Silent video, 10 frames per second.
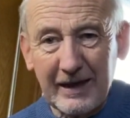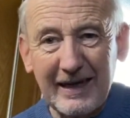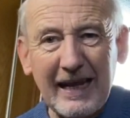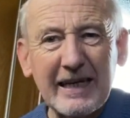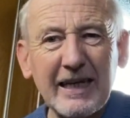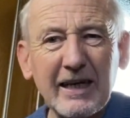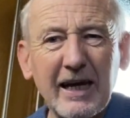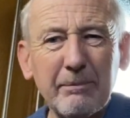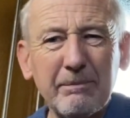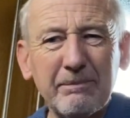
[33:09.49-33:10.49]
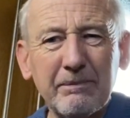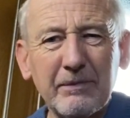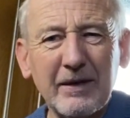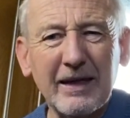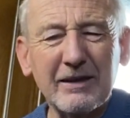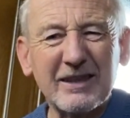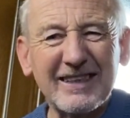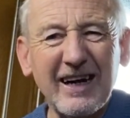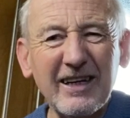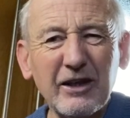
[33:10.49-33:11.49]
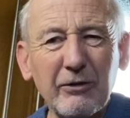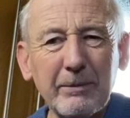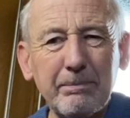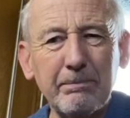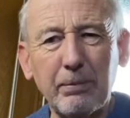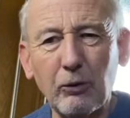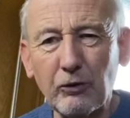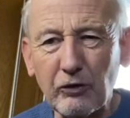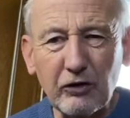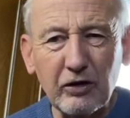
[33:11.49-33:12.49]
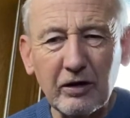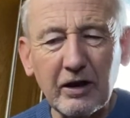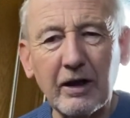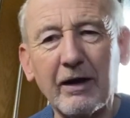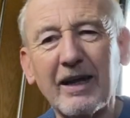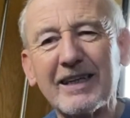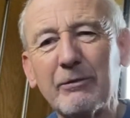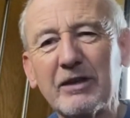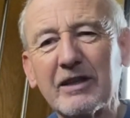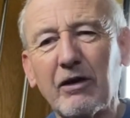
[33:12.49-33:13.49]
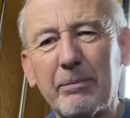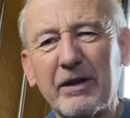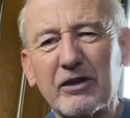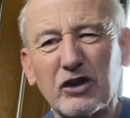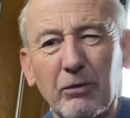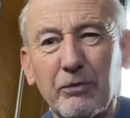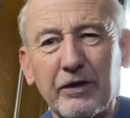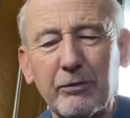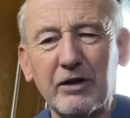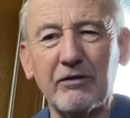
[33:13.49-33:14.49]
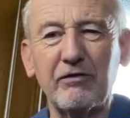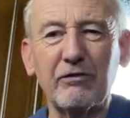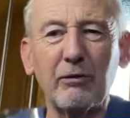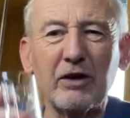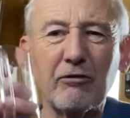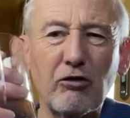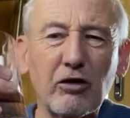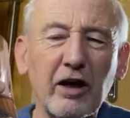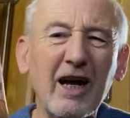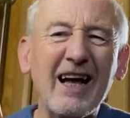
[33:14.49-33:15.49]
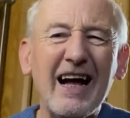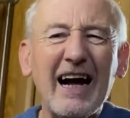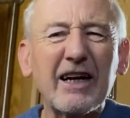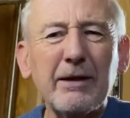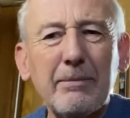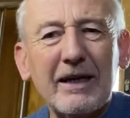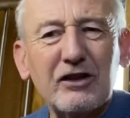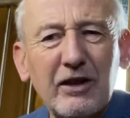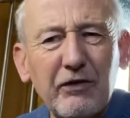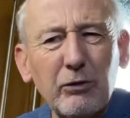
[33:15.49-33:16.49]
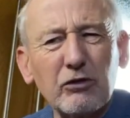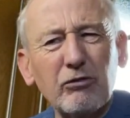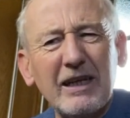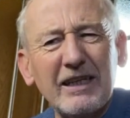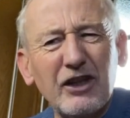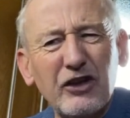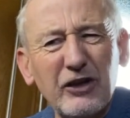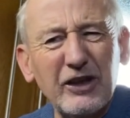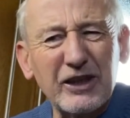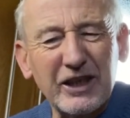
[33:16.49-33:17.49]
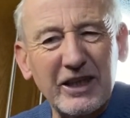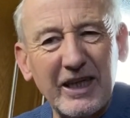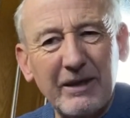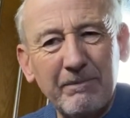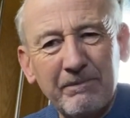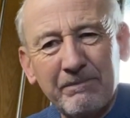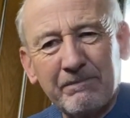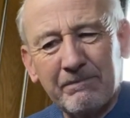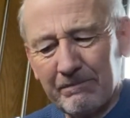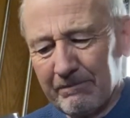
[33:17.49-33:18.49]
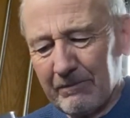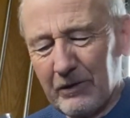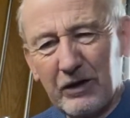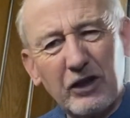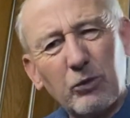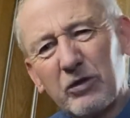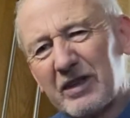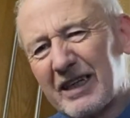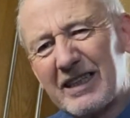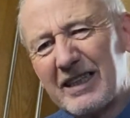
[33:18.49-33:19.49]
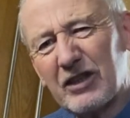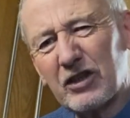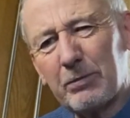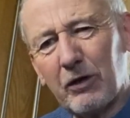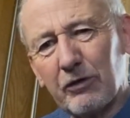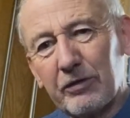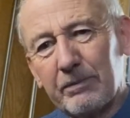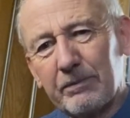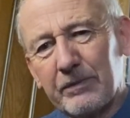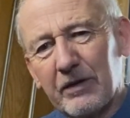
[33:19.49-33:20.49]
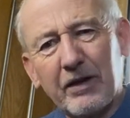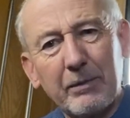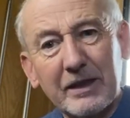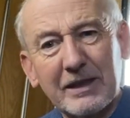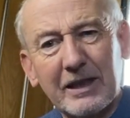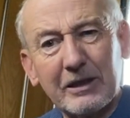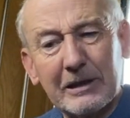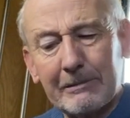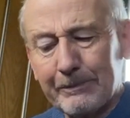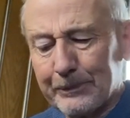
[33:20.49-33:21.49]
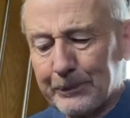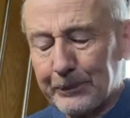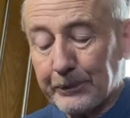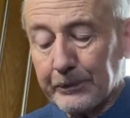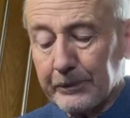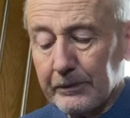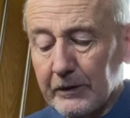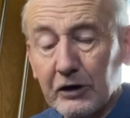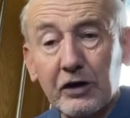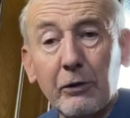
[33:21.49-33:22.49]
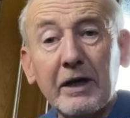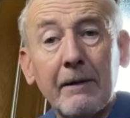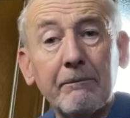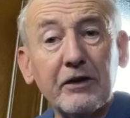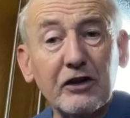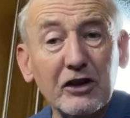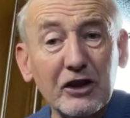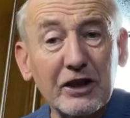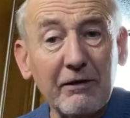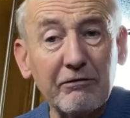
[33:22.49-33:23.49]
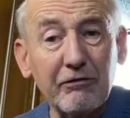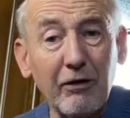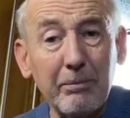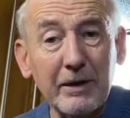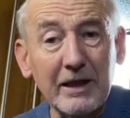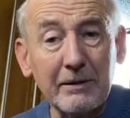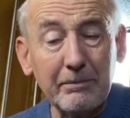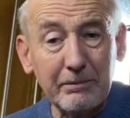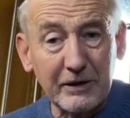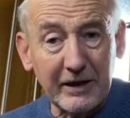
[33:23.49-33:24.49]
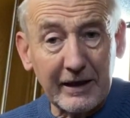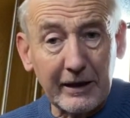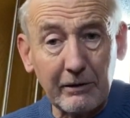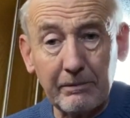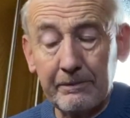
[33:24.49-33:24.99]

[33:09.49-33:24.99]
lacking that cidery punch. You know, I like it when you've got a bit of something when you've drunk. I can imagine if you was really thirsty, this wouldn't actually hit the spot, if that makes sense. So yeah, this is a 7 from me, Mr. Lidl.